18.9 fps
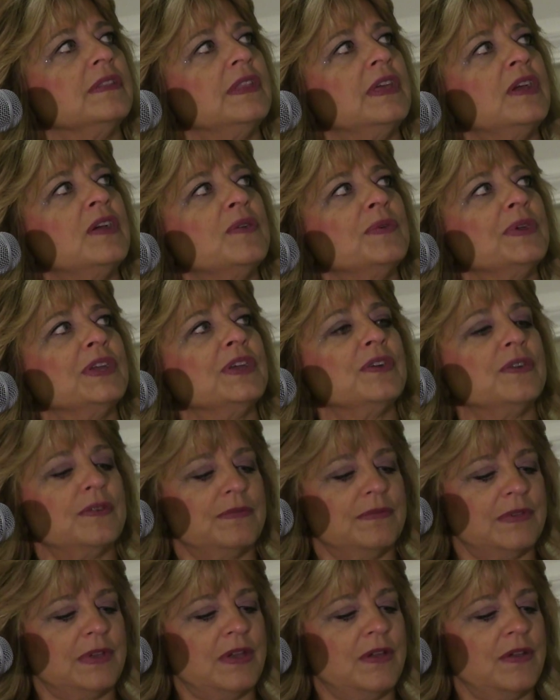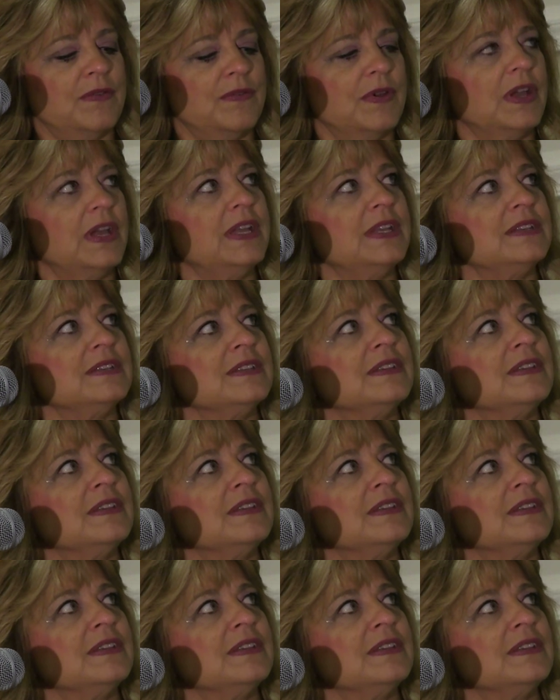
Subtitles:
There we go. All right.